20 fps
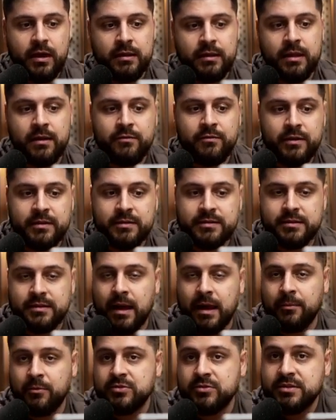and every
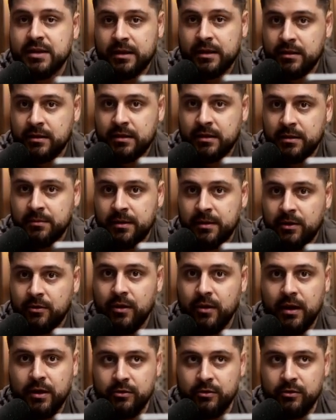time you send an email